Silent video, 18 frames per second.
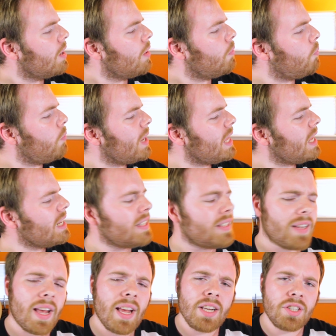Wii
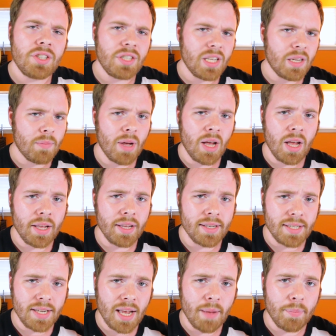to HDMI
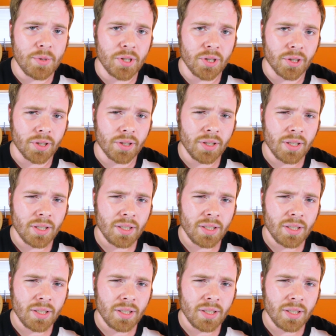adapter.